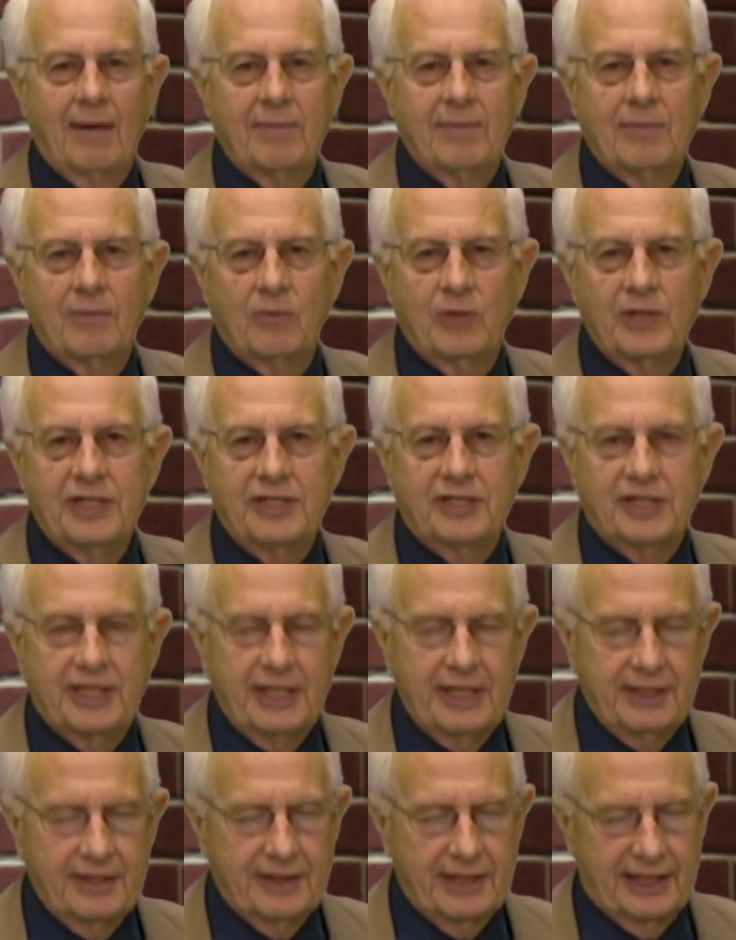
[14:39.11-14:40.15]
We
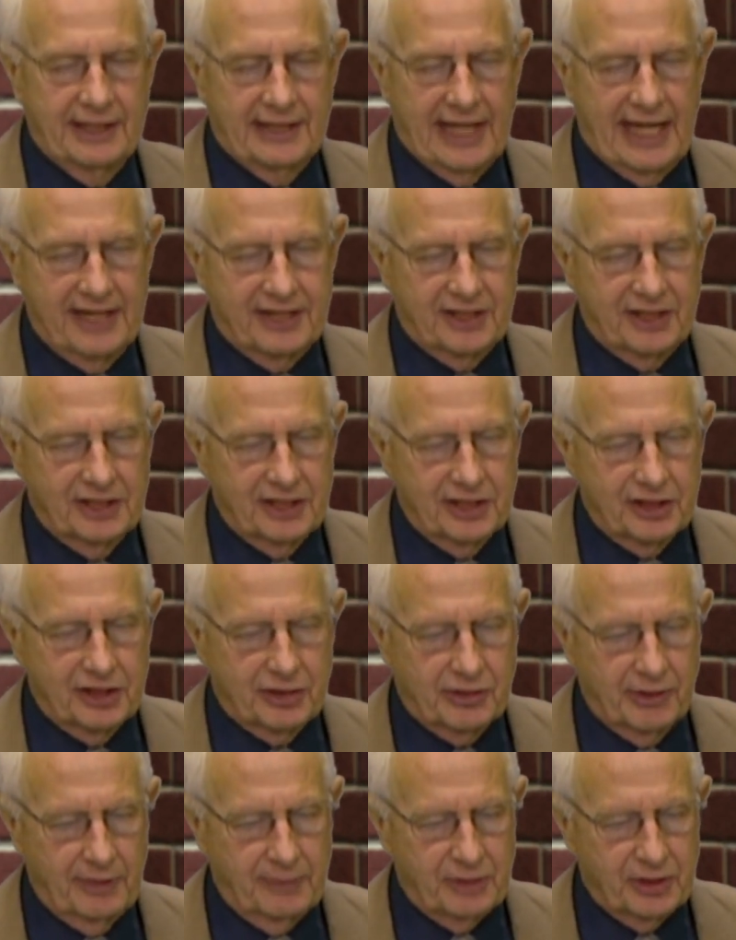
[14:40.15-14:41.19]
see that that's a
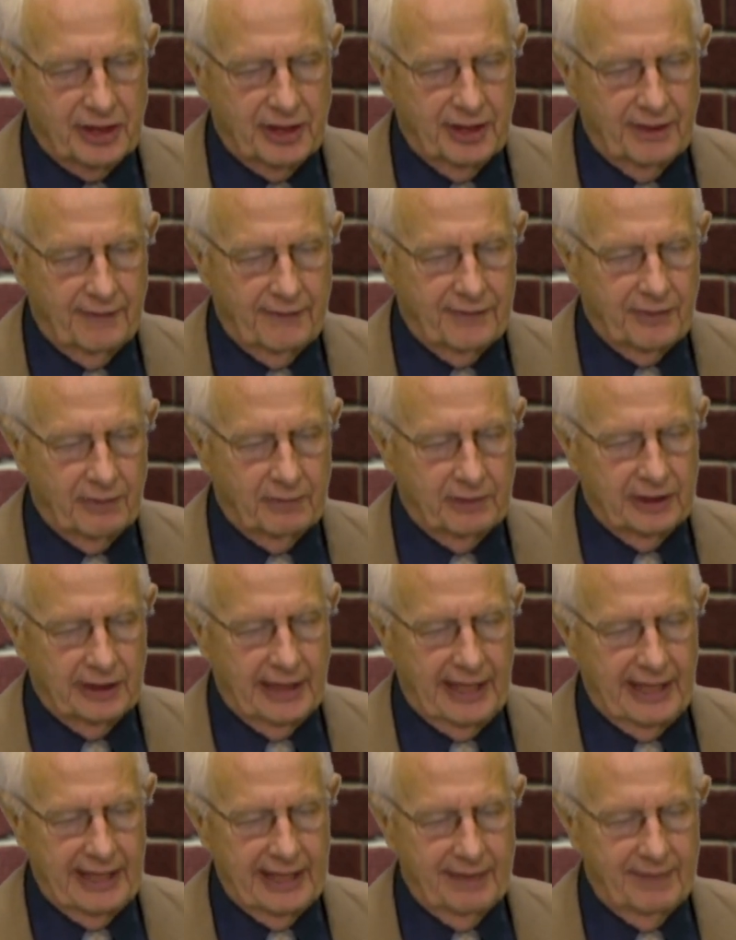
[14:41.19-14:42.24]
description of the
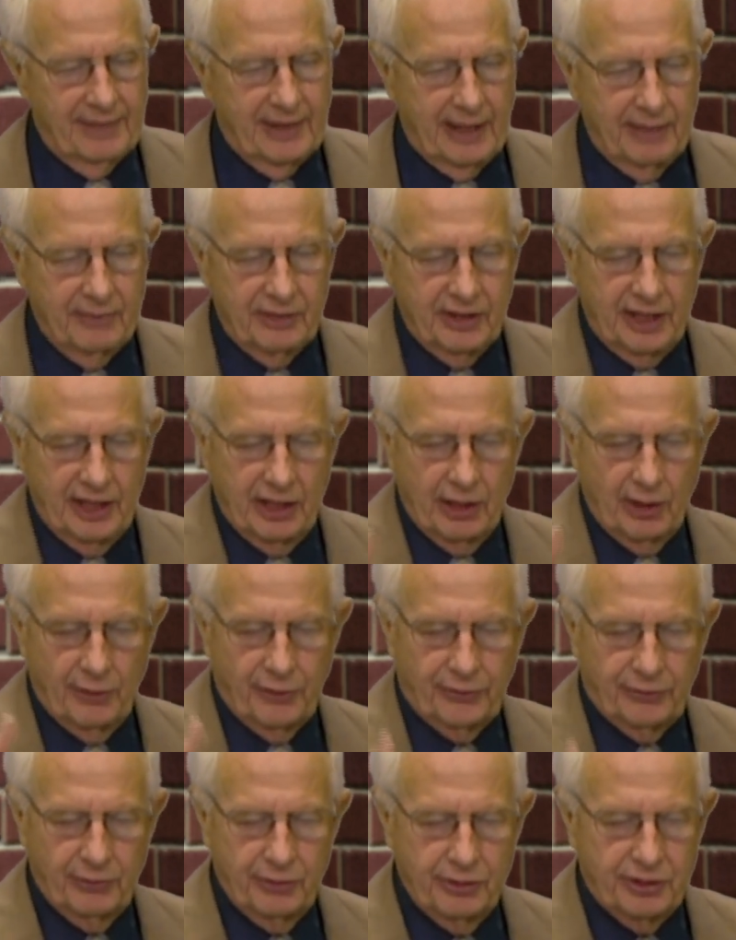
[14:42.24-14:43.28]
millennium, and I'm going to go
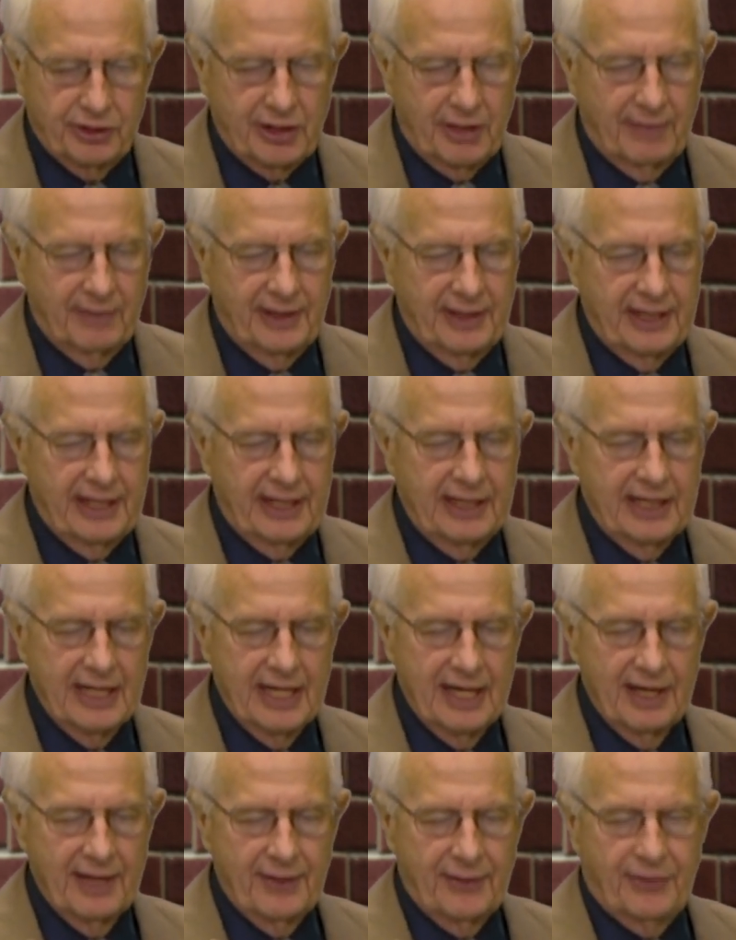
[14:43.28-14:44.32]
through some of the
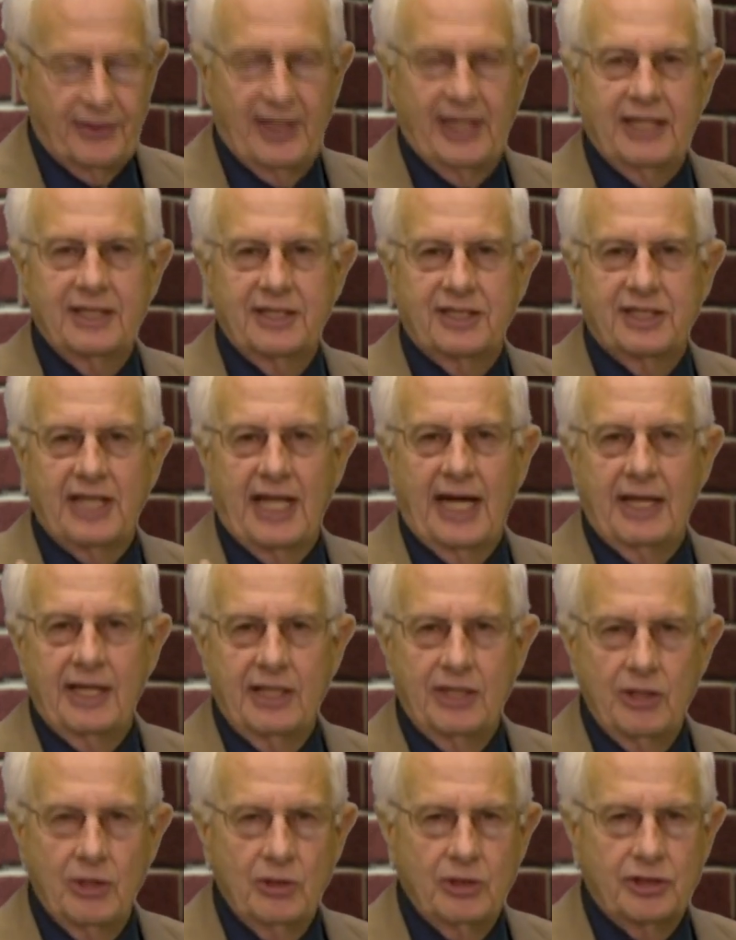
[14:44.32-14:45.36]
things that
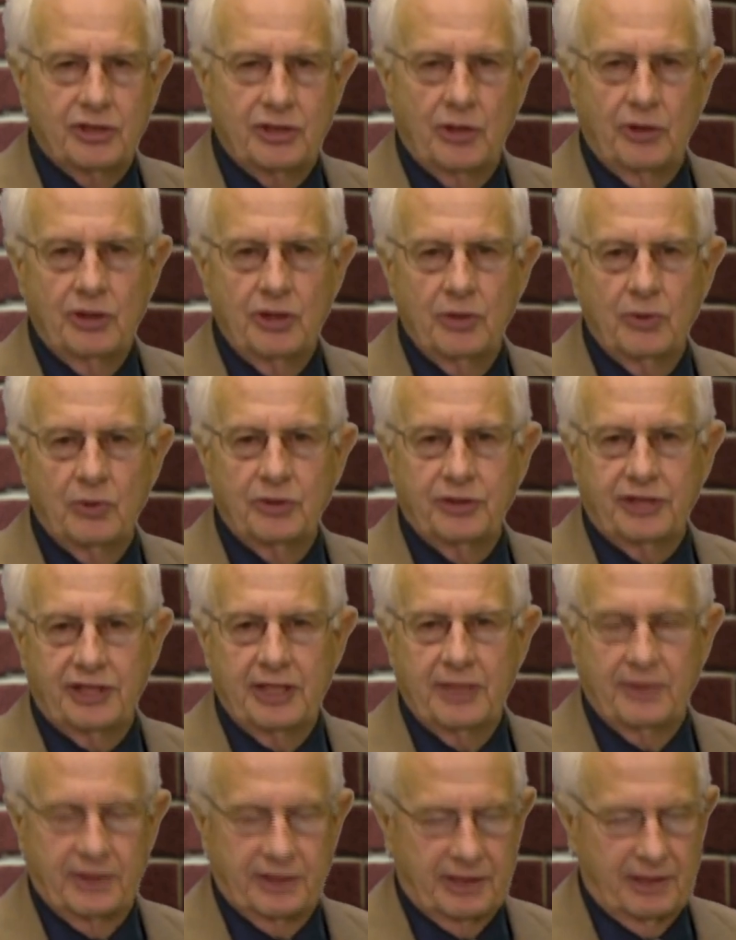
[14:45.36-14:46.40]
you will
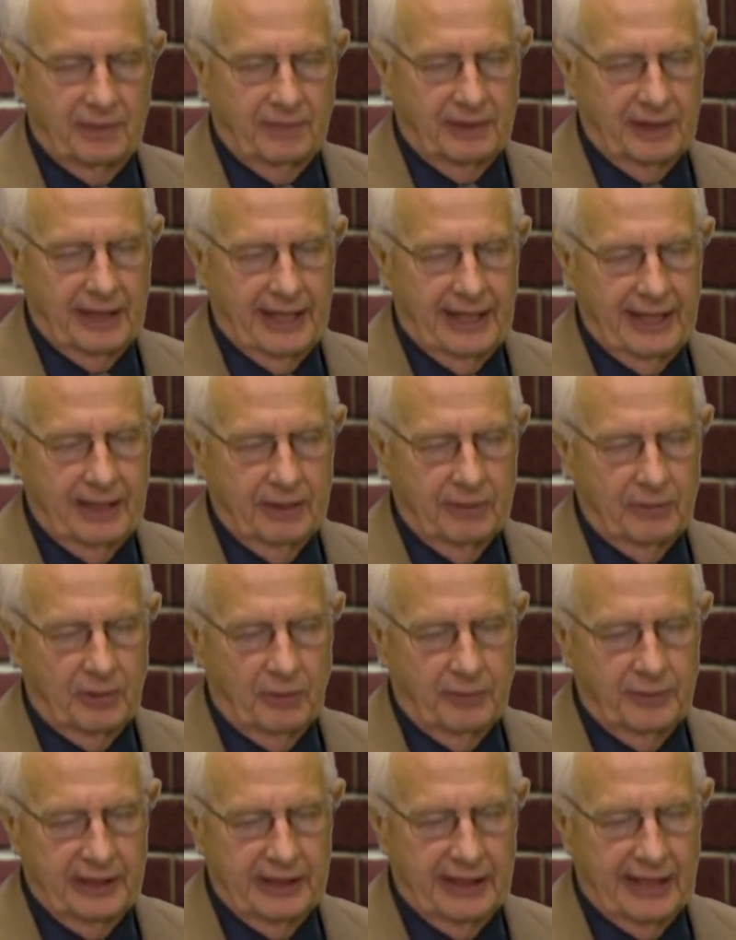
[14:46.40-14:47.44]
see what the millennium will
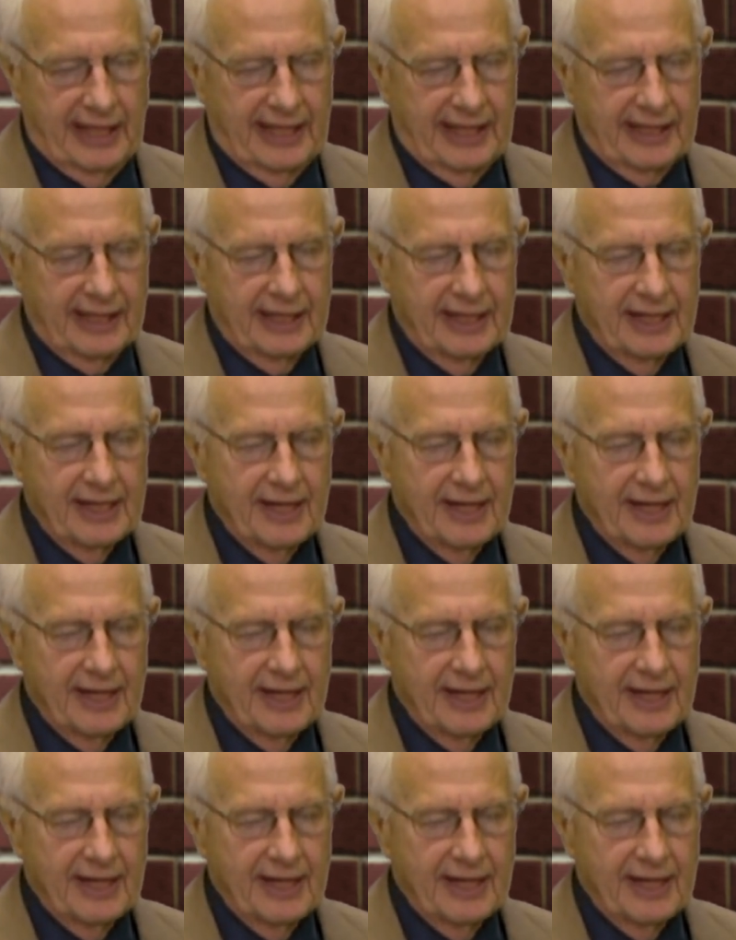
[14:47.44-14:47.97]
be like.